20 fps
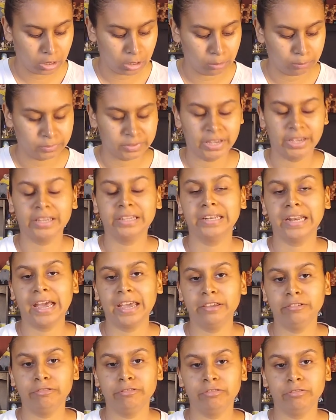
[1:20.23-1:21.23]
take a
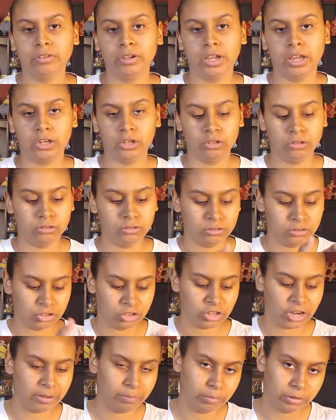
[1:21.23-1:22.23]
knife and
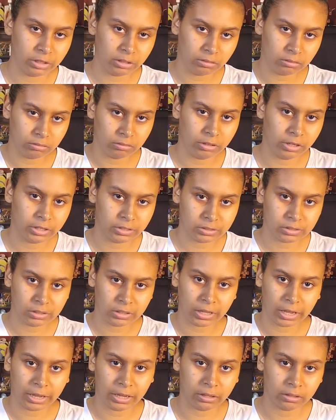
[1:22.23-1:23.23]
shape it into
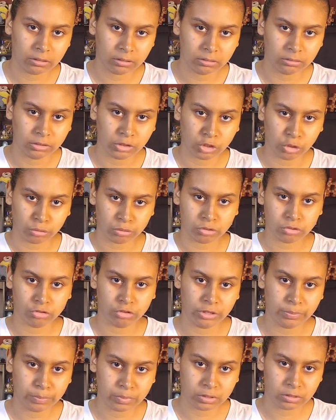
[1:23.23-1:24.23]
like, you know,
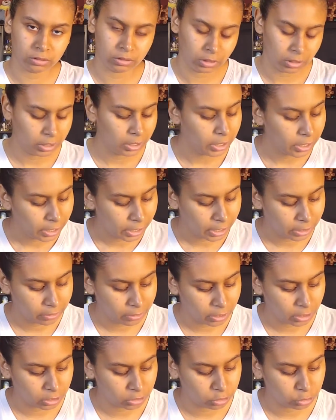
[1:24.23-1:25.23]
strips. And
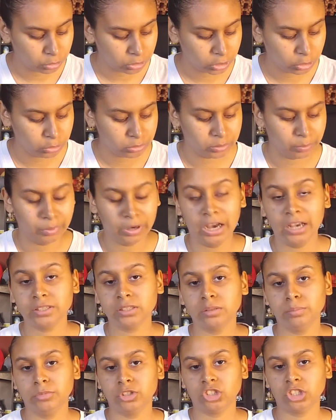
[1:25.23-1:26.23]
then you can use a
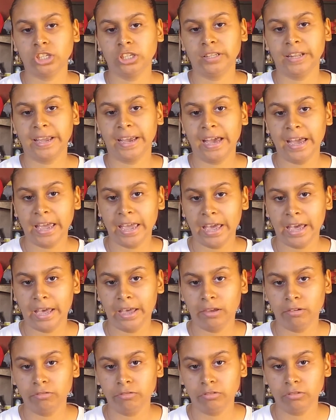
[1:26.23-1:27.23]
pasta machine like I
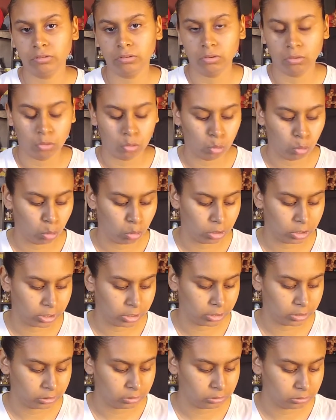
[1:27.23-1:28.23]
have,
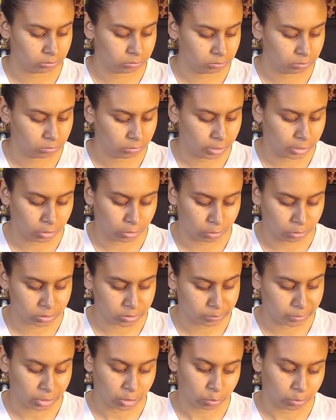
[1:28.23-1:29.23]
or I don't know,
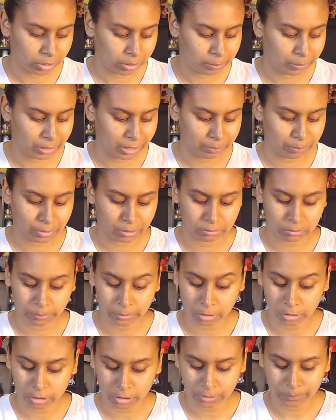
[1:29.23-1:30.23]
some other way, but that'd probably be
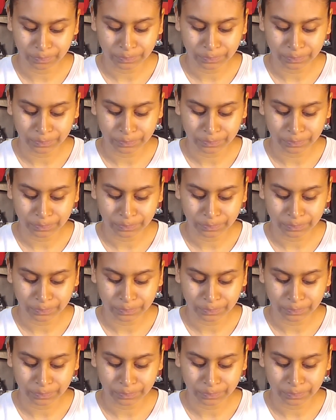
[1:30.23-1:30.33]
harder.